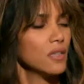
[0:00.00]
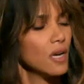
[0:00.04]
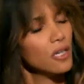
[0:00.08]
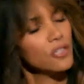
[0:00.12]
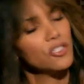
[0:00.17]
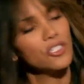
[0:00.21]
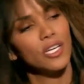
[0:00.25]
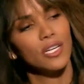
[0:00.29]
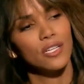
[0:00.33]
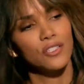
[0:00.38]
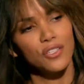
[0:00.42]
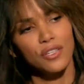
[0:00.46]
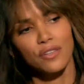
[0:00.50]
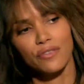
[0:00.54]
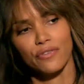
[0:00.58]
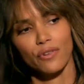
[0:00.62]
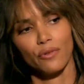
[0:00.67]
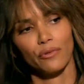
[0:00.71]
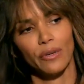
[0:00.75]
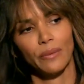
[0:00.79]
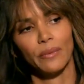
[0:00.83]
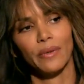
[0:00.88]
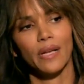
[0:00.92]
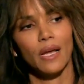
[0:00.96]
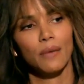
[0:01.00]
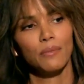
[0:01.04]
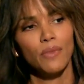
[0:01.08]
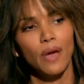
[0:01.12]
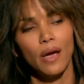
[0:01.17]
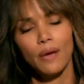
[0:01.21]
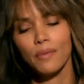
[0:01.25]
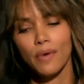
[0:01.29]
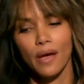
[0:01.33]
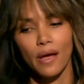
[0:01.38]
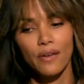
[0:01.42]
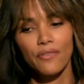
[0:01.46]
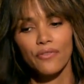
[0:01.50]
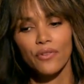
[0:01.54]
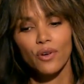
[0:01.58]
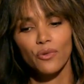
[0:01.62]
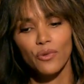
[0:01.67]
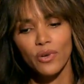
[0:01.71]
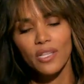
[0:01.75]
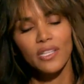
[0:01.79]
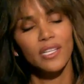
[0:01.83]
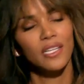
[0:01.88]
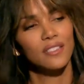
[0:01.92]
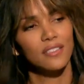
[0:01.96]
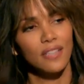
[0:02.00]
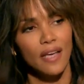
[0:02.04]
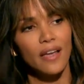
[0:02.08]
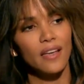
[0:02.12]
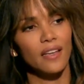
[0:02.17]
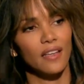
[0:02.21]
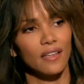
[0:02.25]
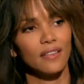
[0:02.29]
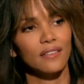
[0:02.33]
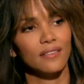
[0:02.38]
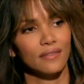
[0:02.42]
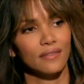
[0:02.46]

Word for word: are changing for women. I'm, I'm i feel really excited.